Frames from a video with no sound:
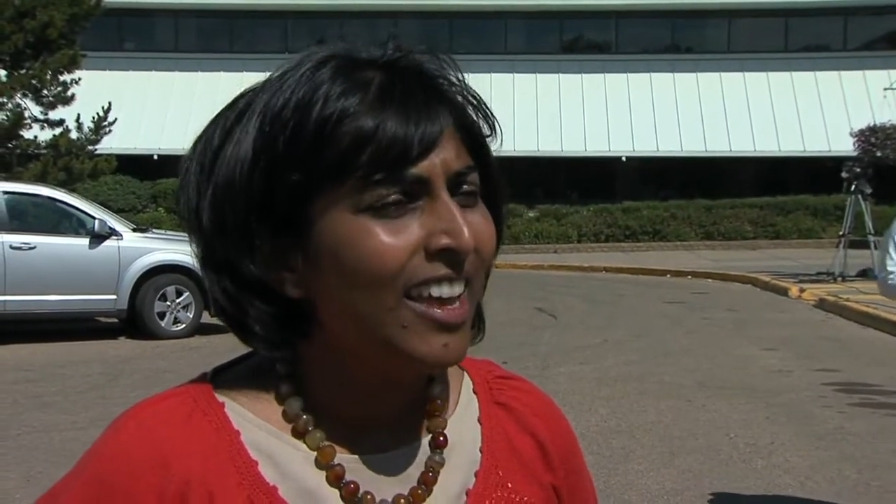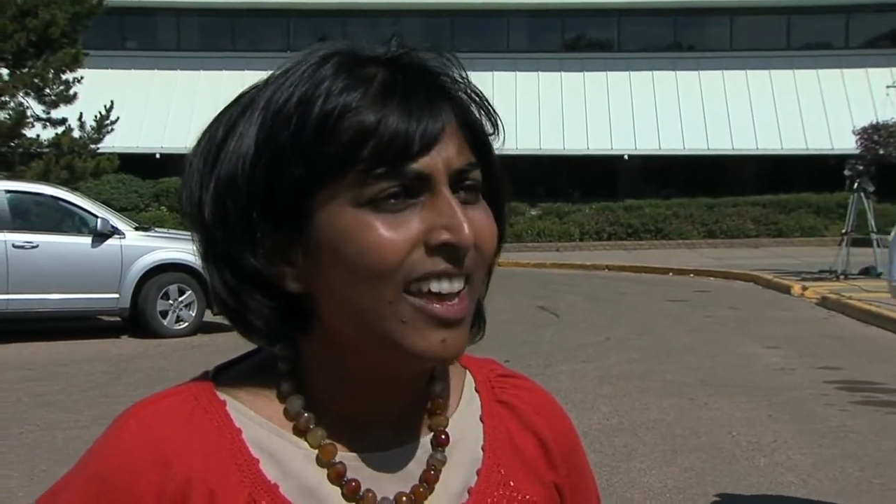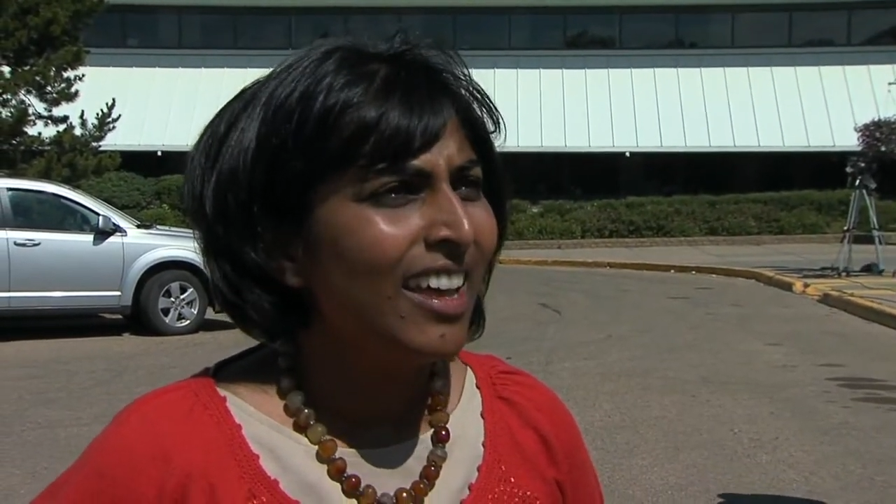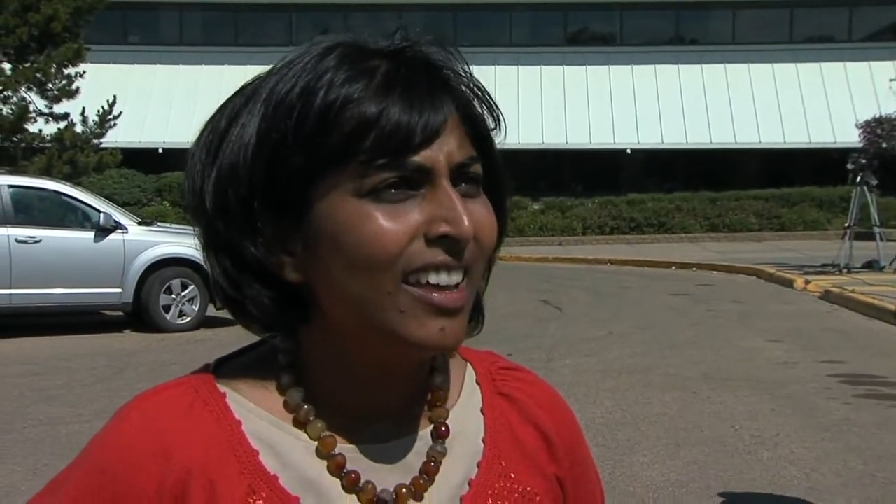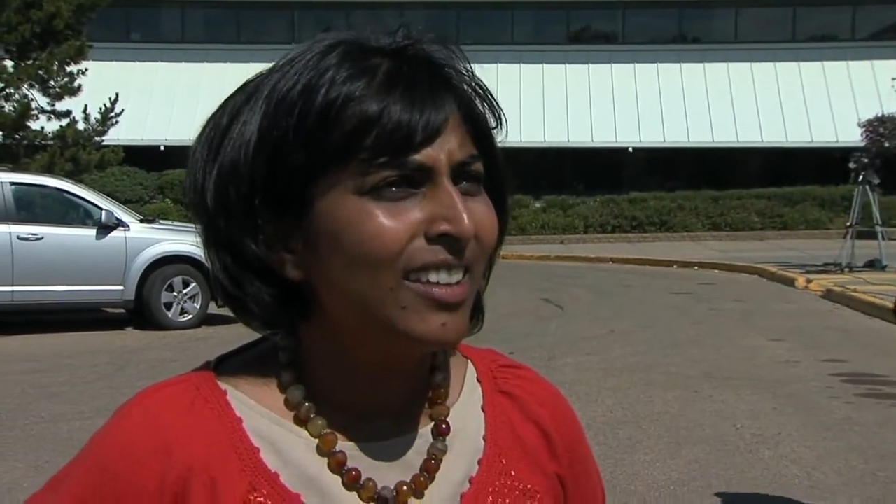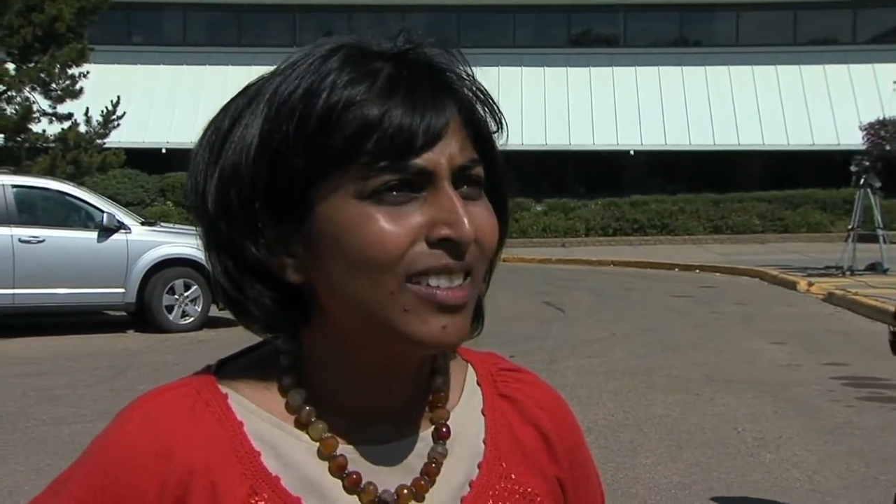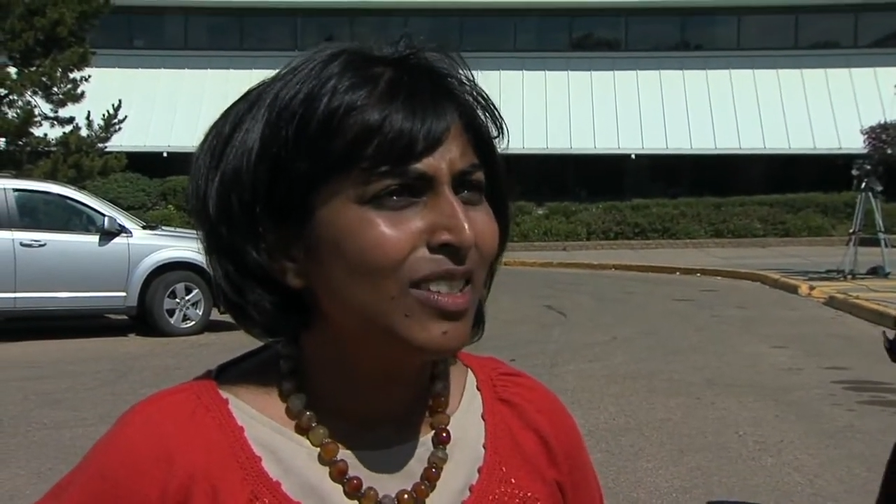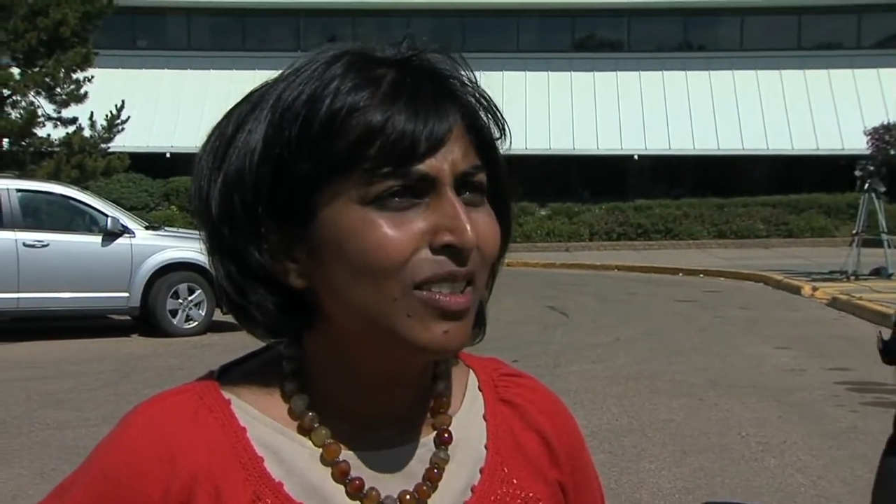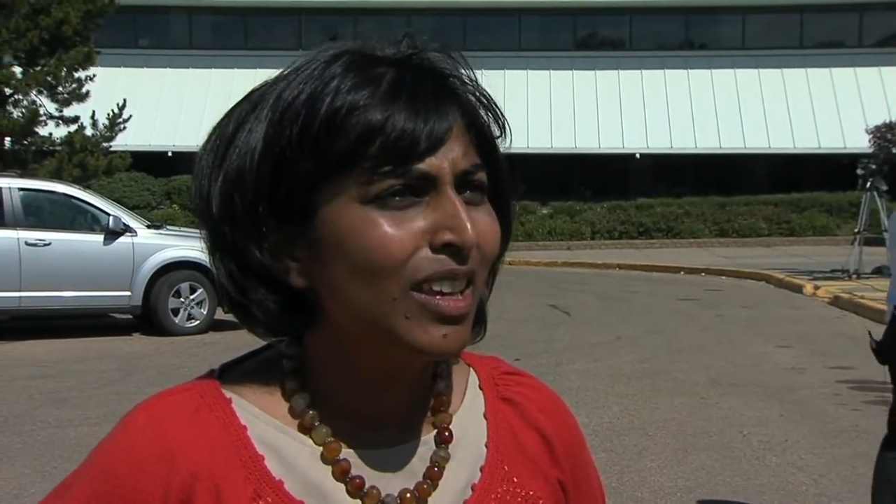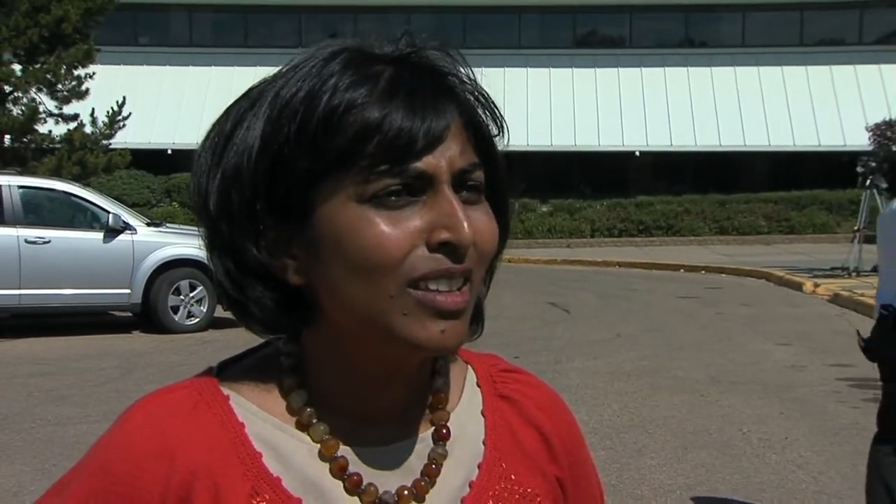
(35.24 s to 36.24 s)
Uh,
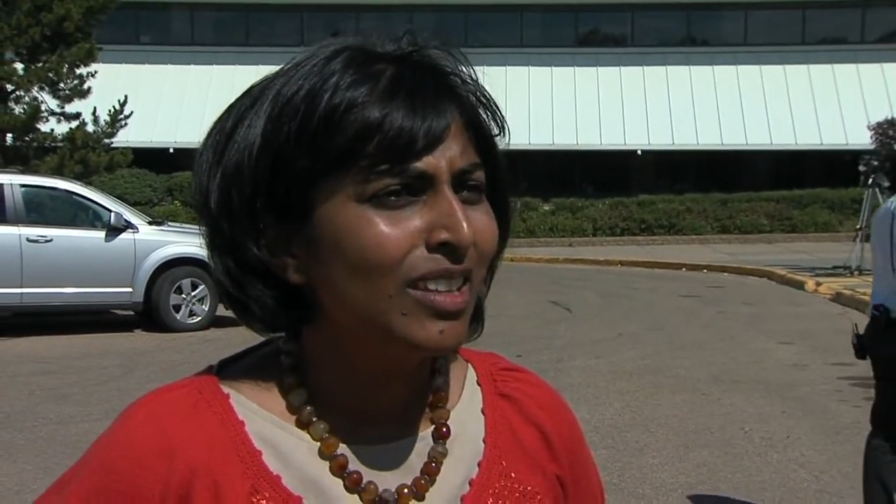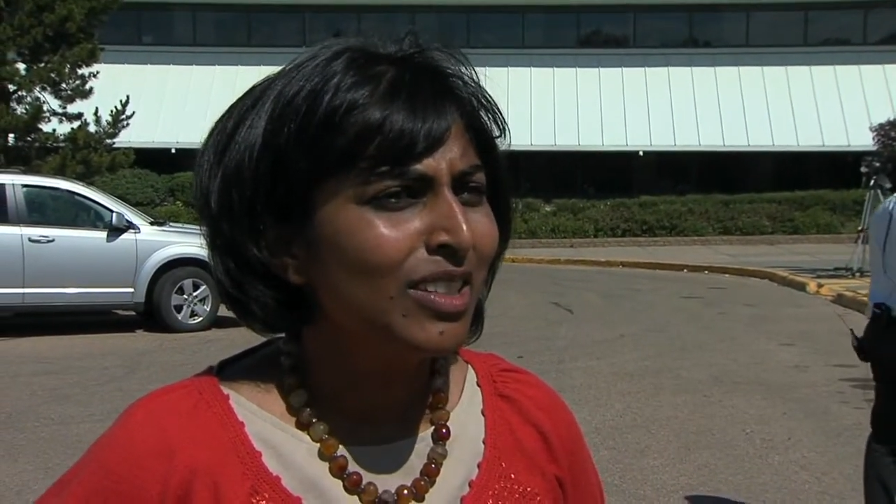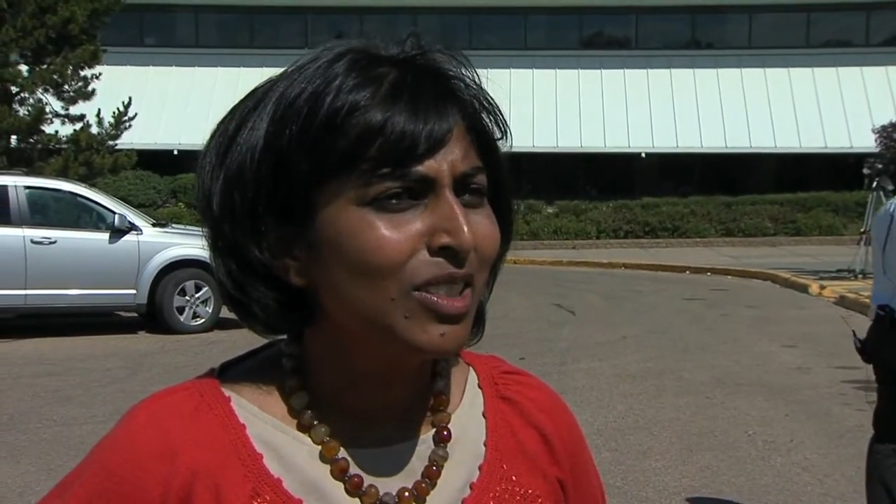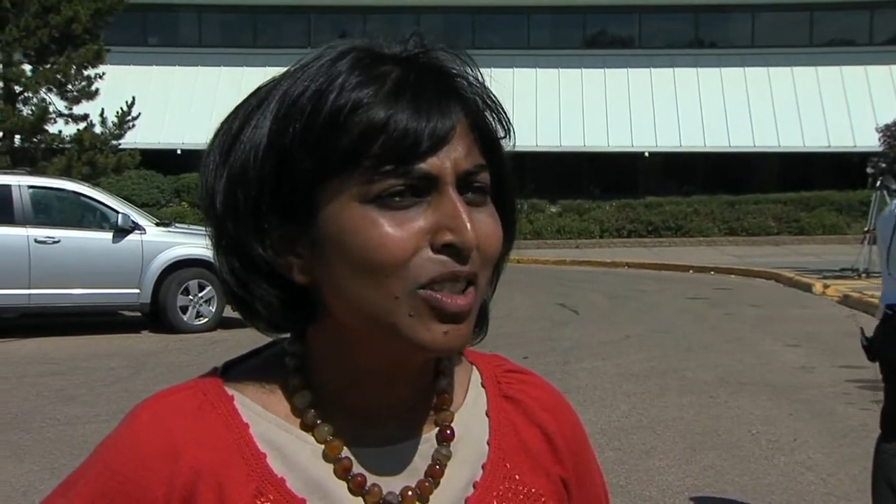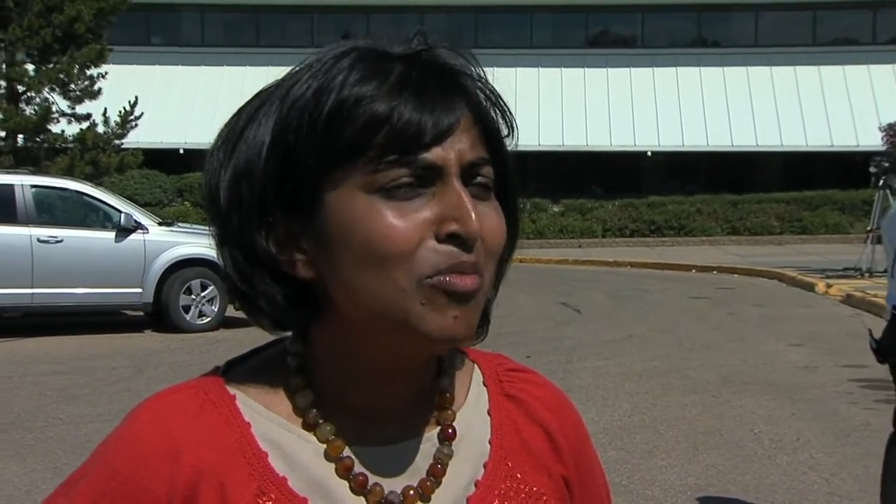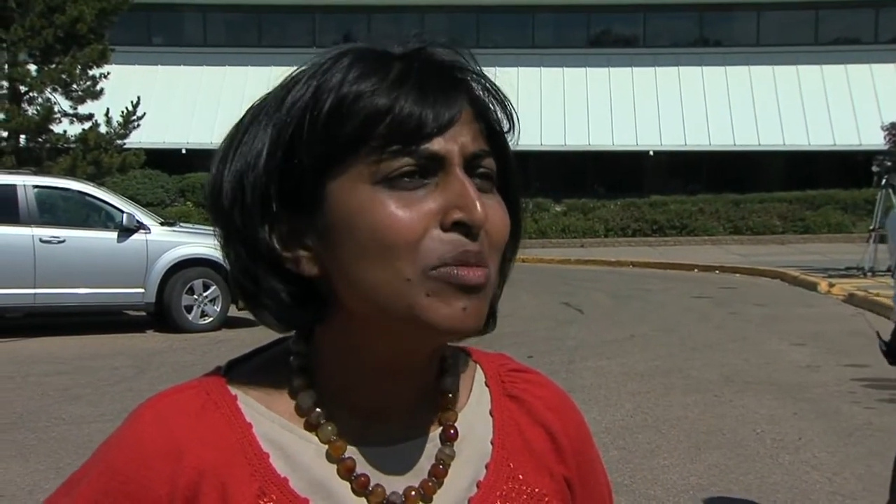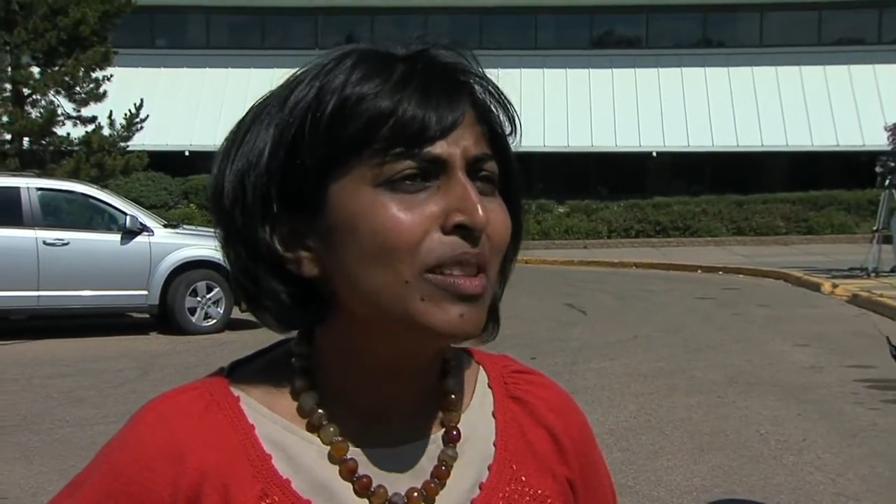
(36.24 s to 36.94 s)
so they, they just couldn't